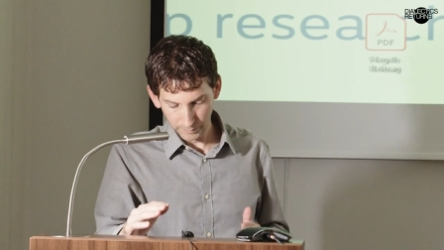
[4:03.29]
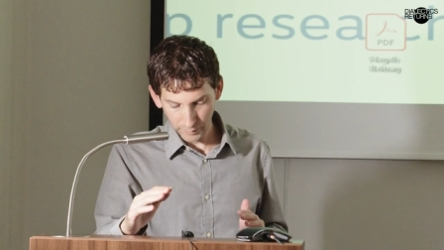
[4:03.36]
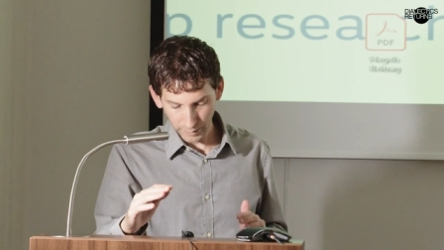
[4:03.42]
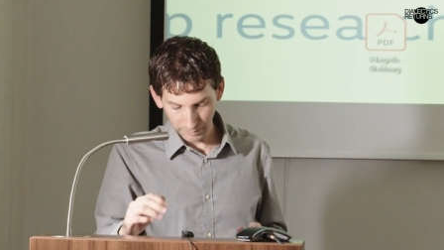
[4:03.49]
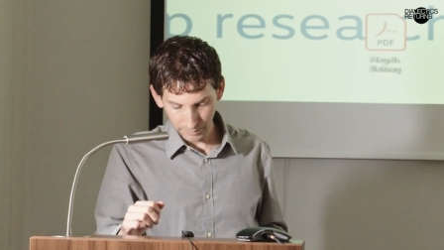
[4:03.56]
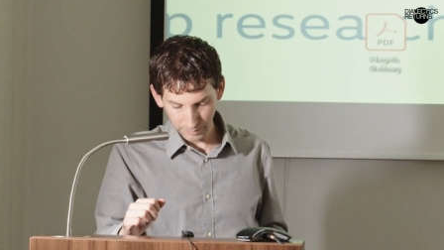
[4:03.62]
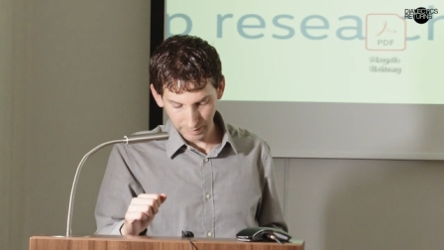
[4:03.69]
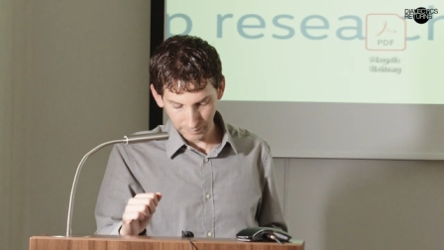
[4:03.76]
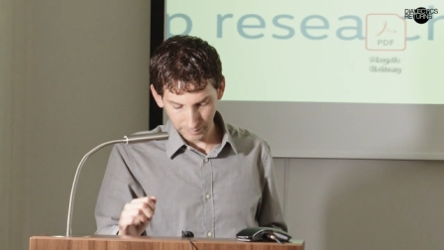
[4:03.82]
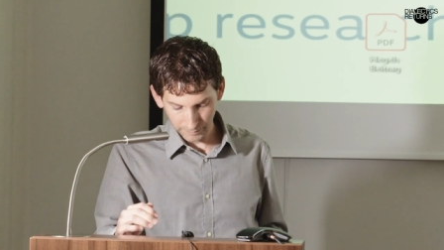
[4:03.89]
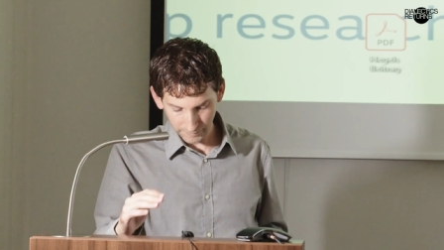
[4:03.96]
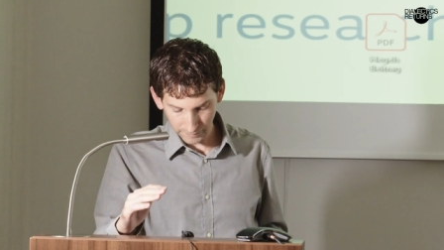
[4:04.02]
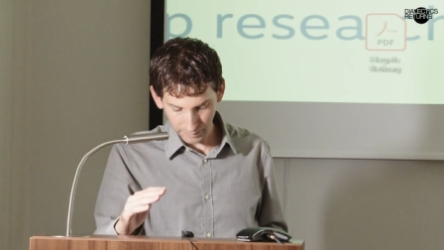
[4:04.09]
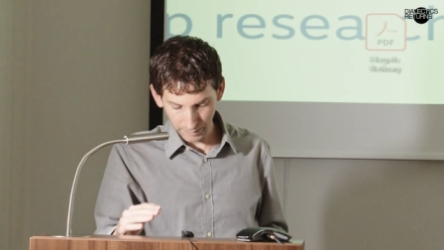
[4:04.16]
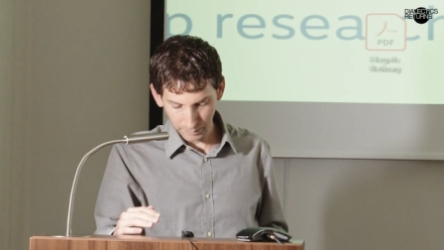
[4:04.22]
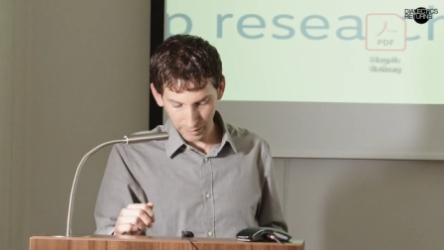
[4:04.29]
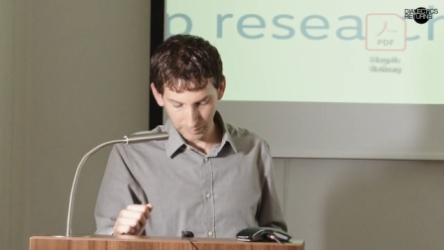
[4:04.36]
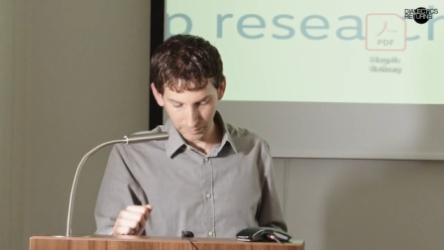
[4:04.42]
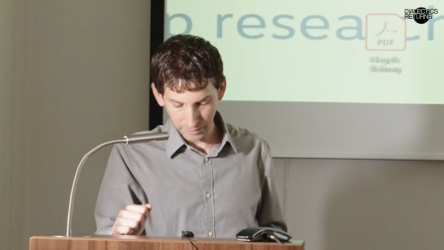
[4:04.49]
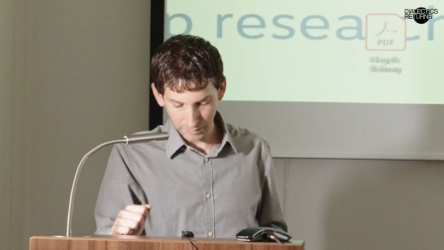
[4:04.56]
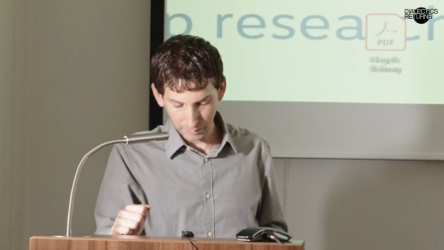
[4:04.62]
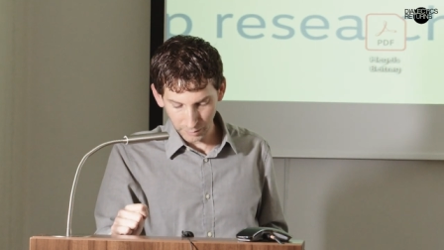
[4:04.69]
properly, fully
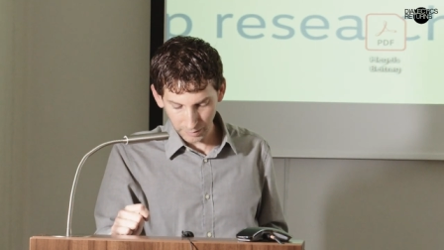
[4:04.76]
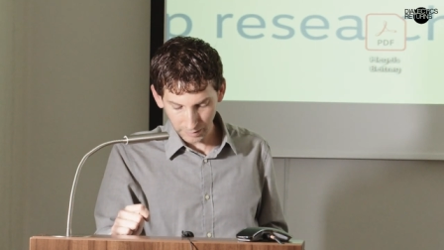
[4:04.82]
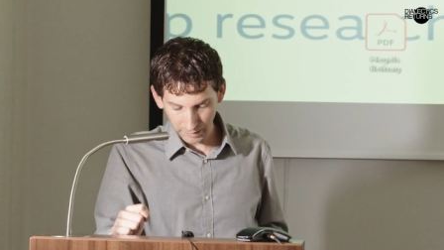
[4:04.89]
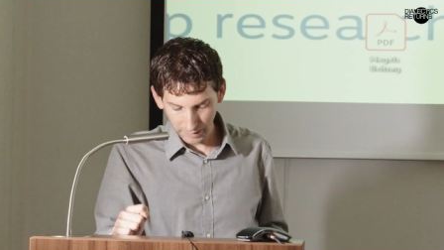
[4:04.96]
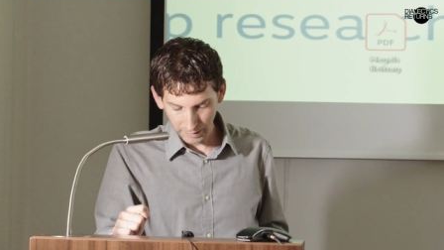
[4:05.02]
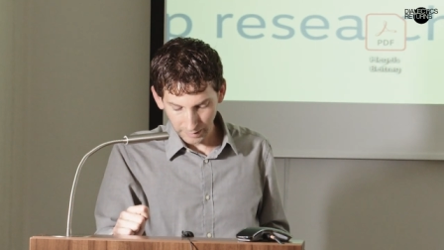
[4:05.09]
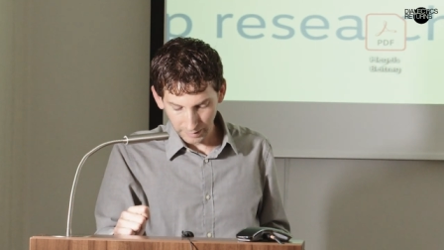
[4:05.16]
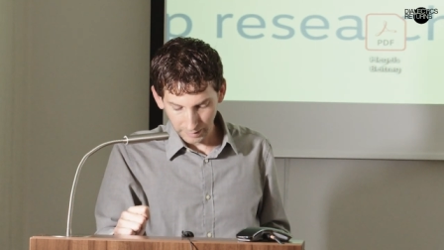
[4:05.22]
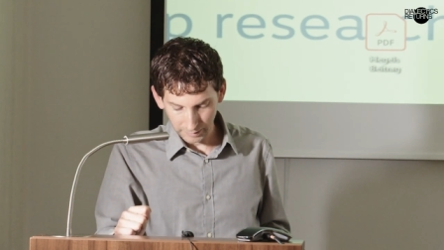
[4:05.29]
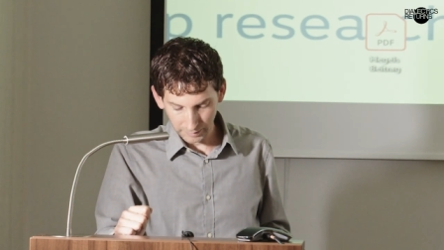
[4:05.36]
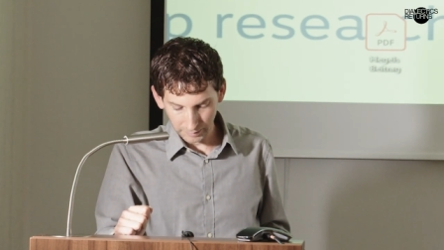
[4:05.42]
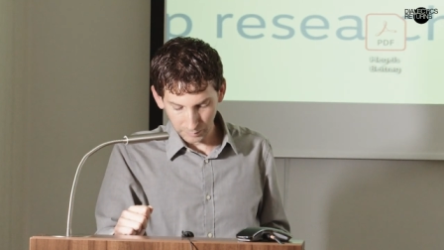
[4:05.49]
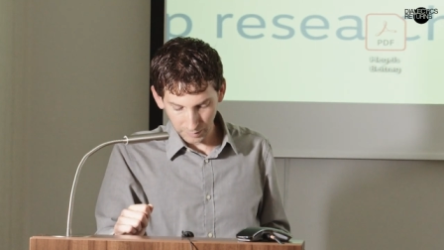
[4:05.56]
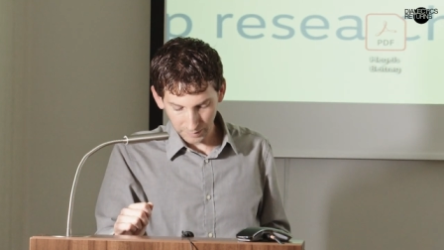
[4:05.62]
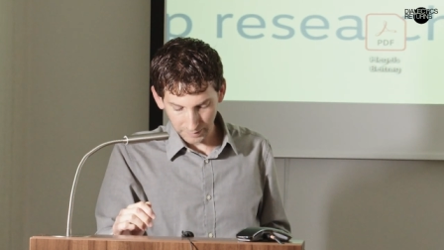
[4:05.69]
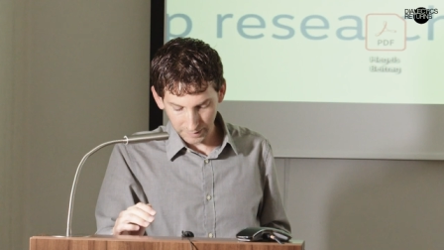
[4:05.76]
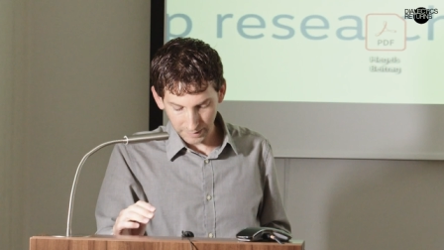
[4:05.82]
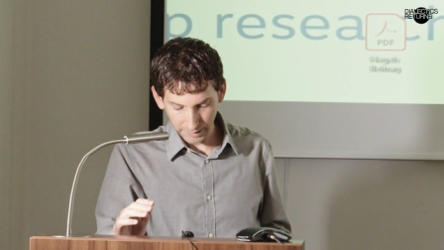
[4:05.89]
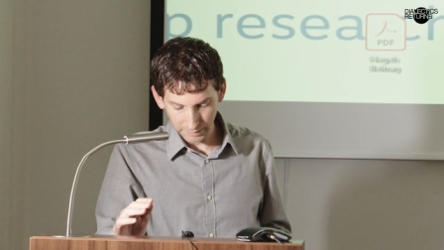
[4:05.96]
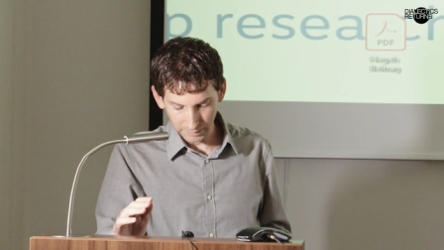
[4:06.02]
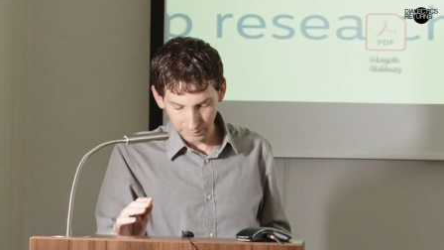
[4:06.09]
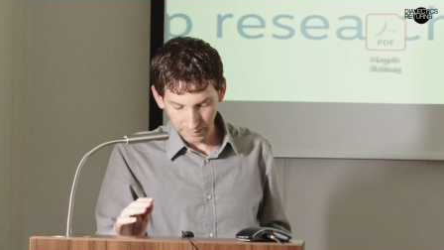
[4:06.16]
published book, it was
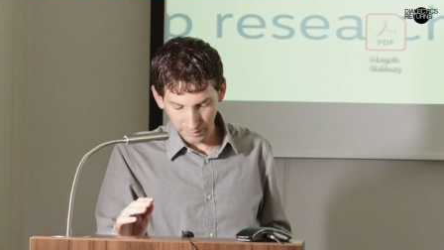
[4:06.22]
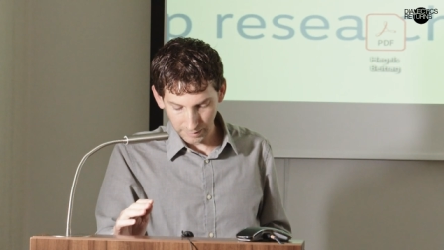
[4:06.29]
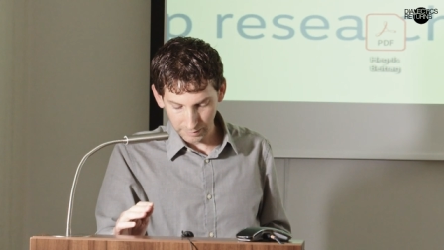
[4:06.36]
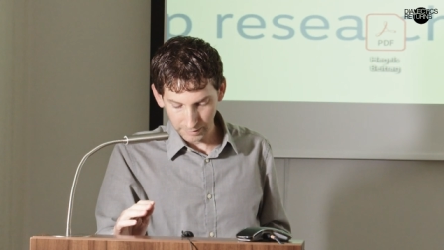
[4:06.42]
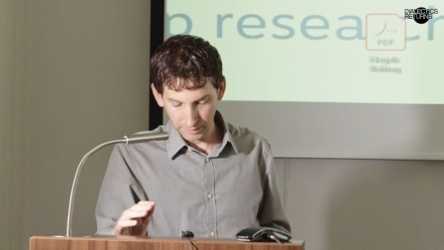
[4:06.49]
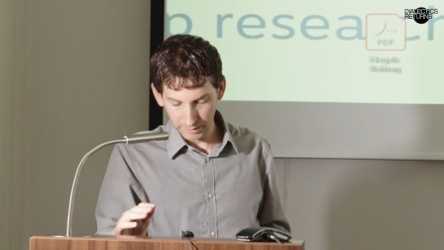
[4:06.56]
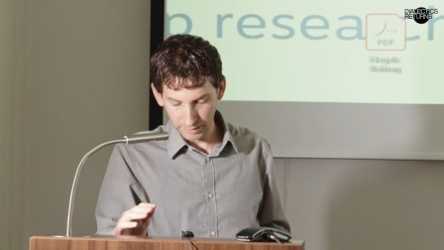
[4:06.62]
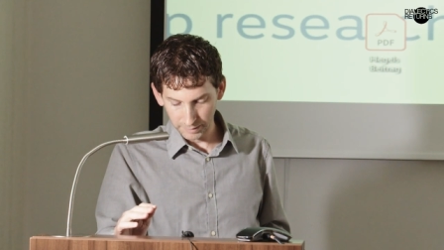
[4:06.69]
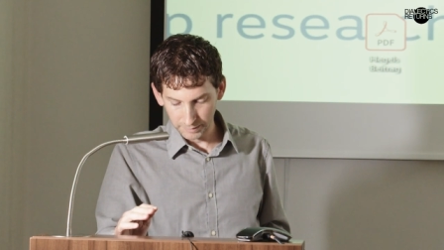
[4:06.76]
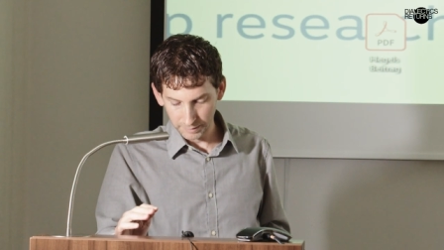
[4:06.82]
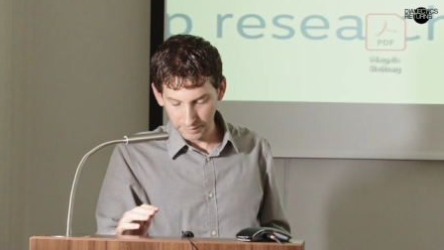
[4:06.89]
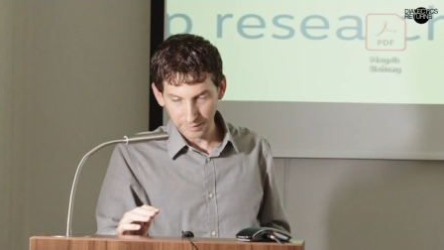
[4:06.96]
entitled Kierkegaard,